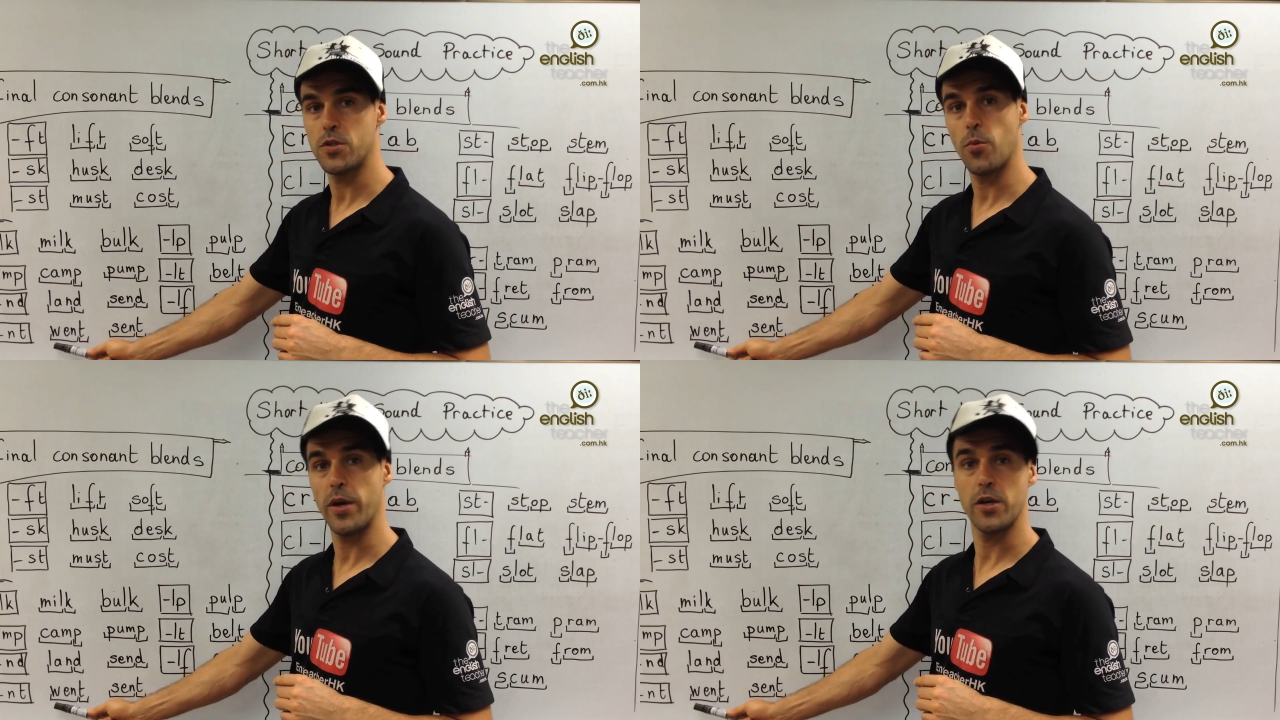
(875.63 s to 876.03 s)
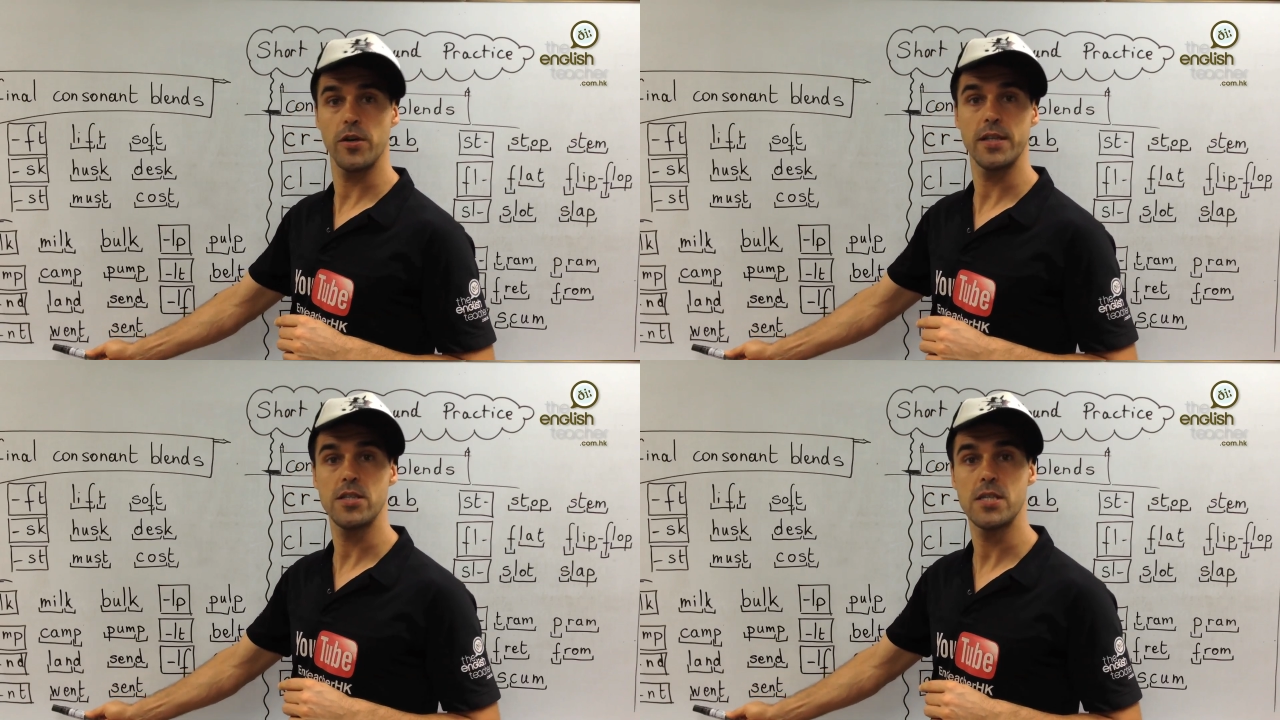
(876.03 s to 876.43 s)
so we're
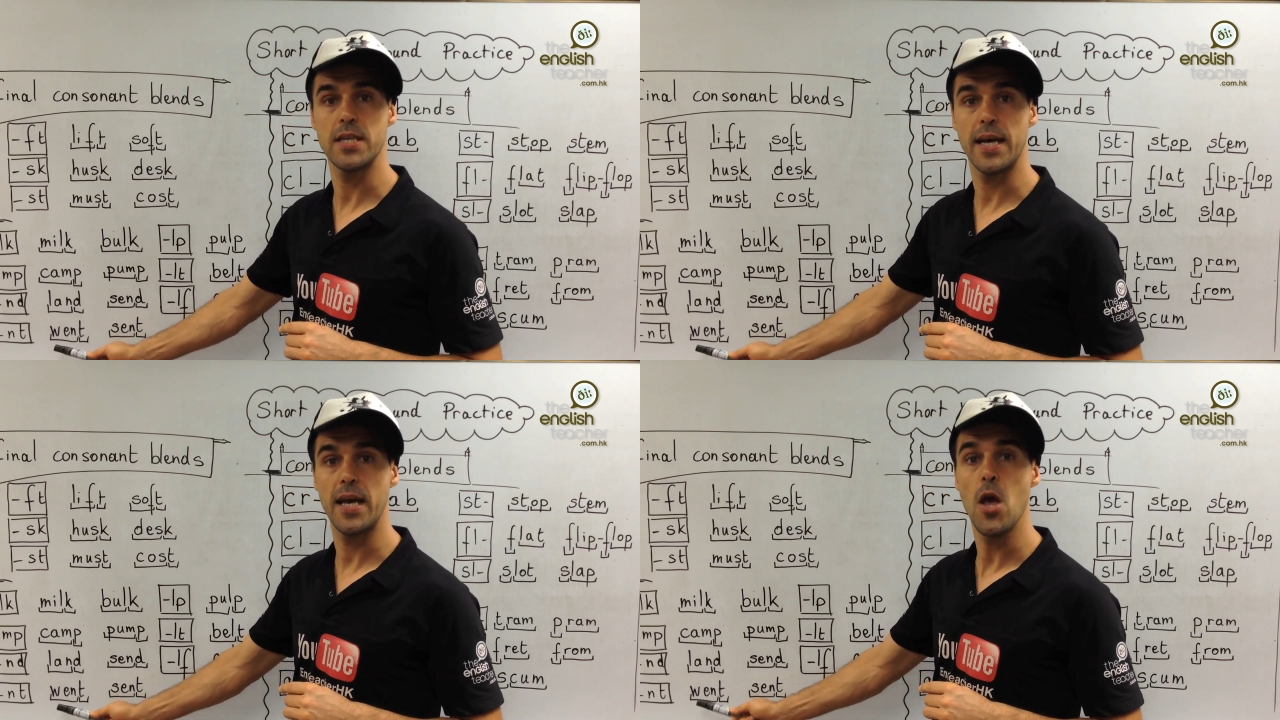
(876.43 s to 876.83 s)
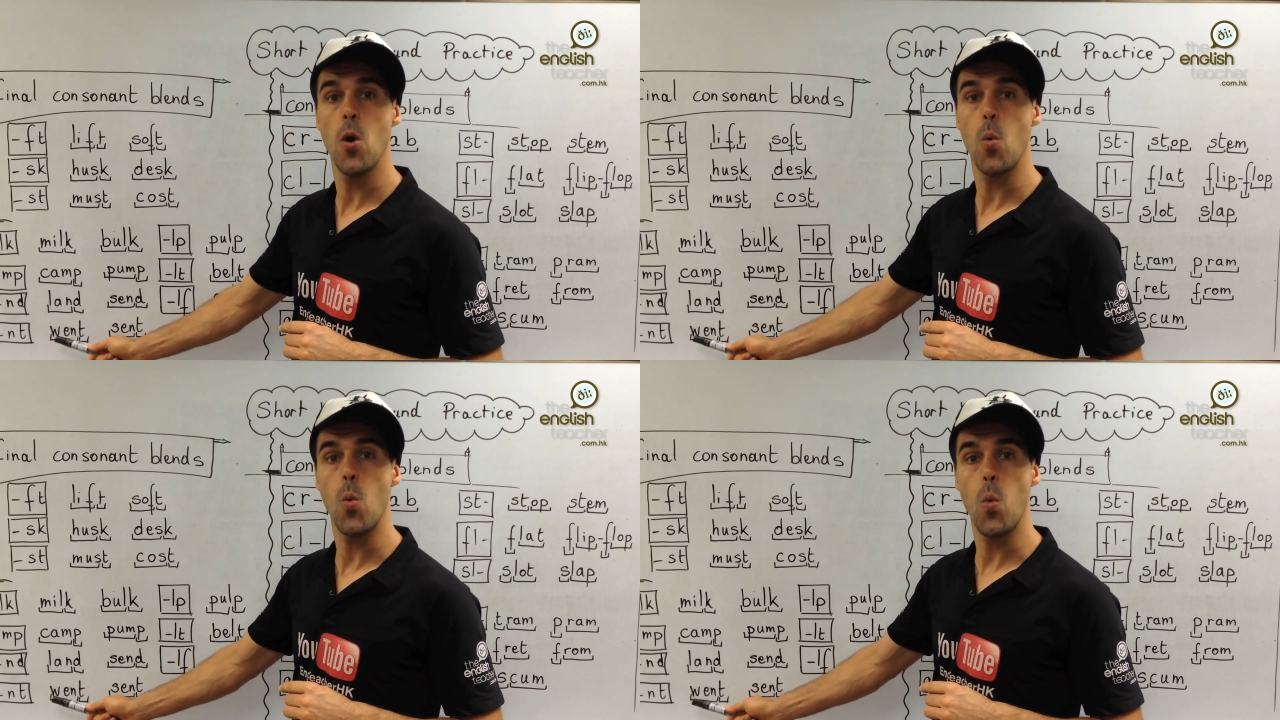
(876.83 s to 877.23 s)
going to say
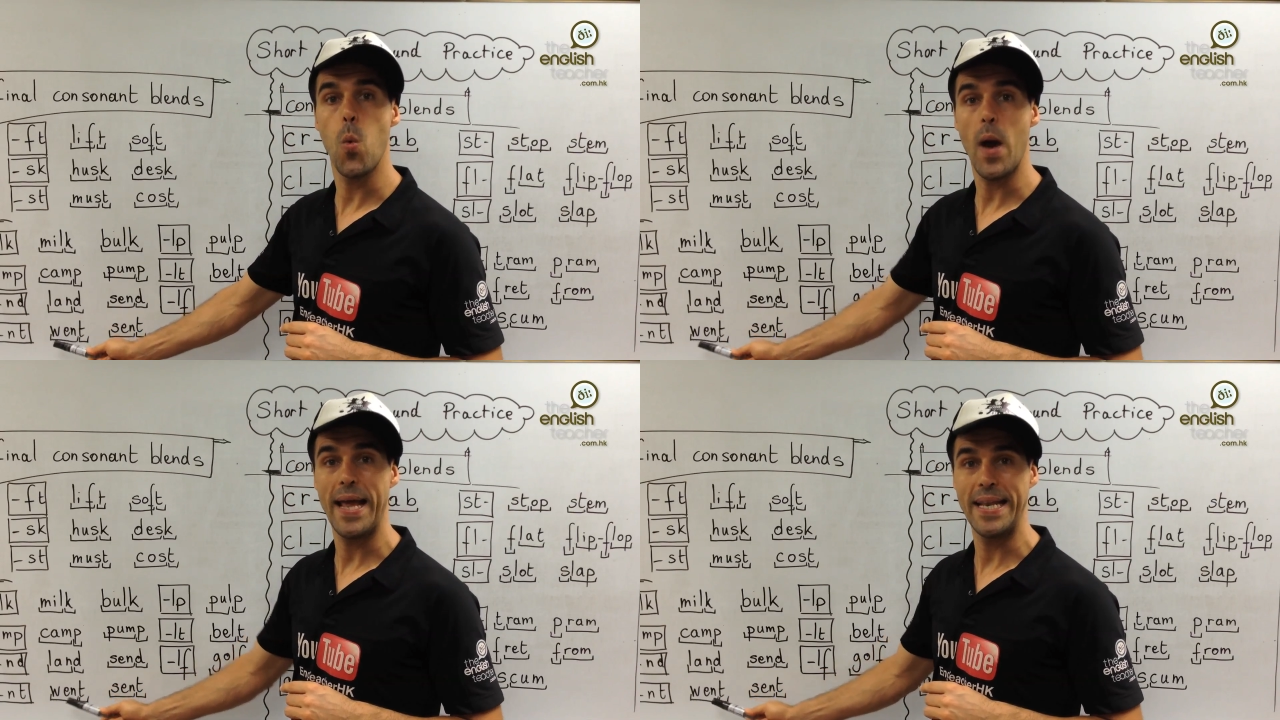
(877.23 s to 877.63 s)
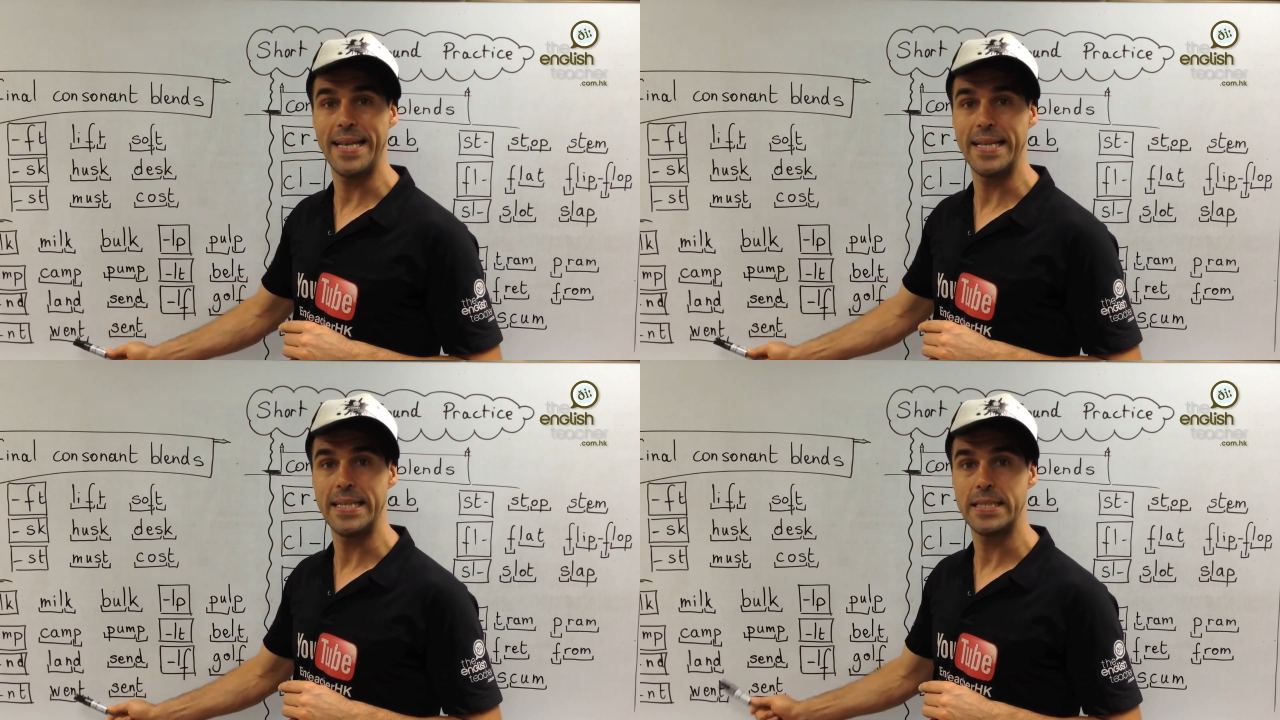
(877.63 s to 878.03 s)

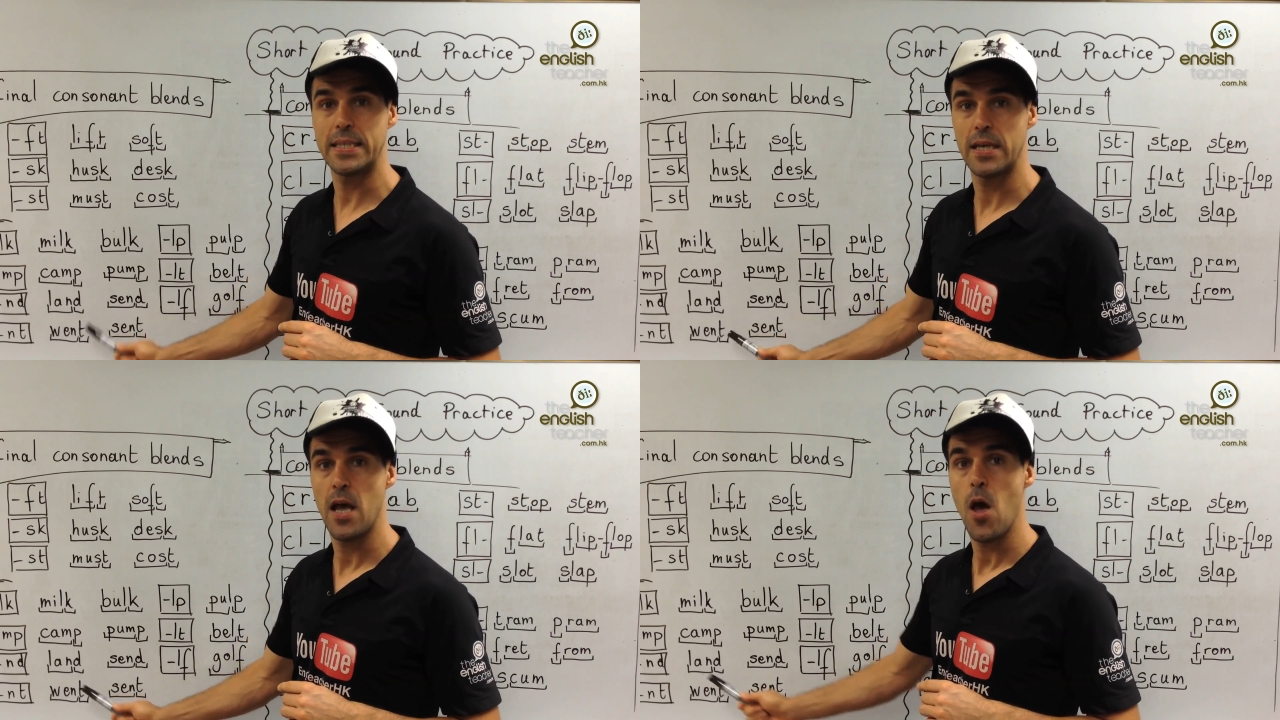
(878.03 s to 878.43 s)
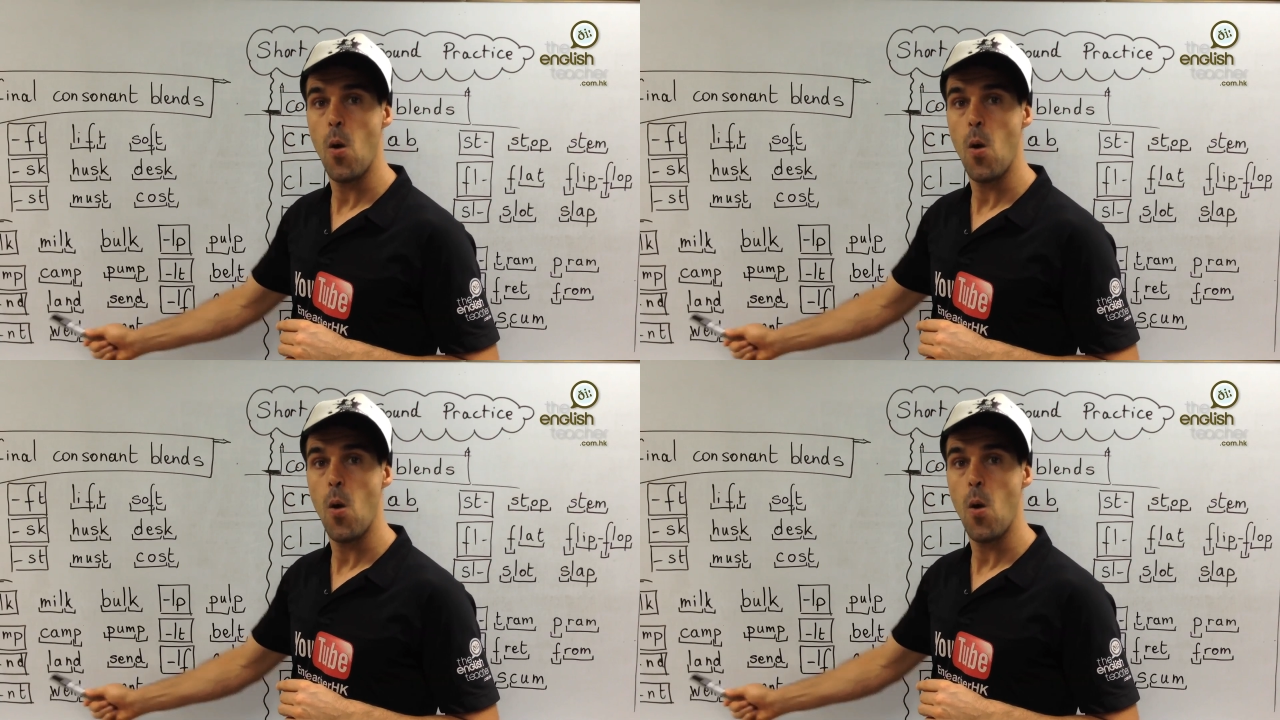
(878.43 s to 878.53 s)
went,